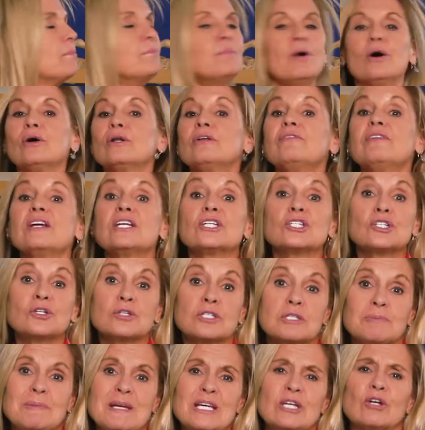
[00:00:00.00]
motivational
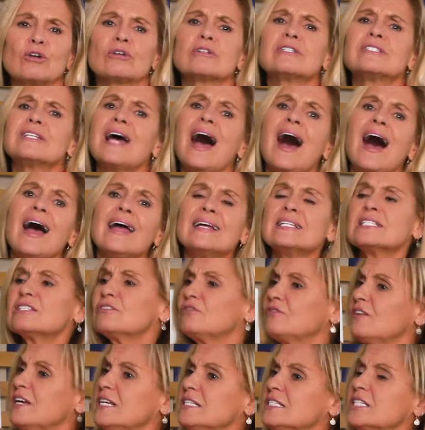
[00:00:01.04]
speaker dies
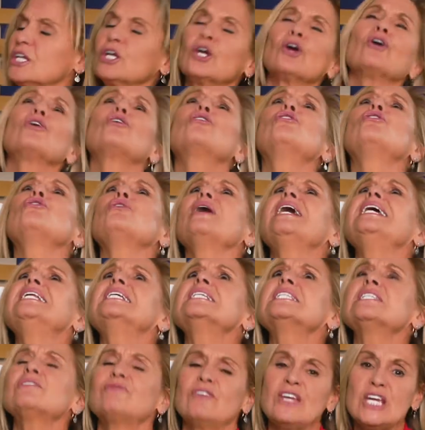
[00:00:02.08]
facing her
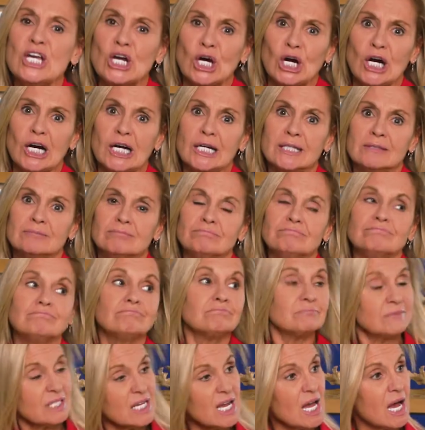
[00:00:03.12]
greatest fear.
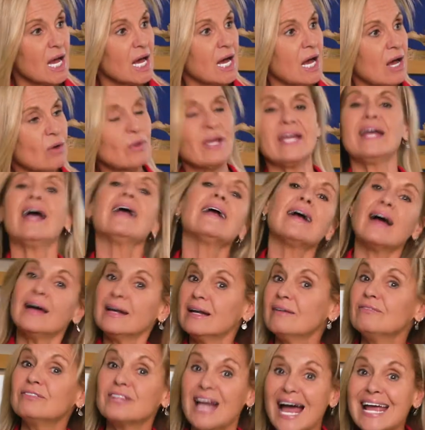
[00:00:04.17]
Yeah, okay, I kind
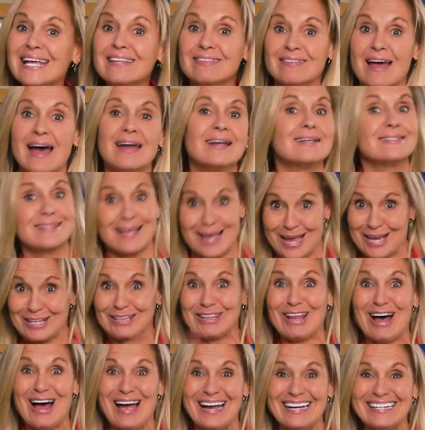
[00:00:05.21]
of like that as a
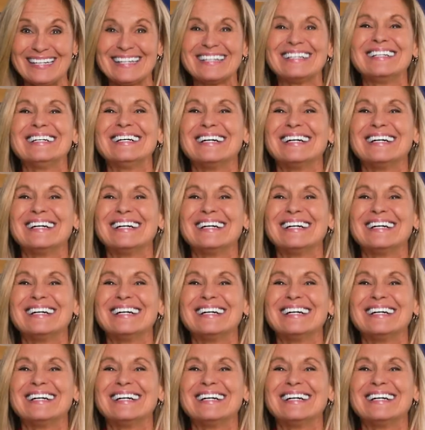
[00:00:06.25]
headline.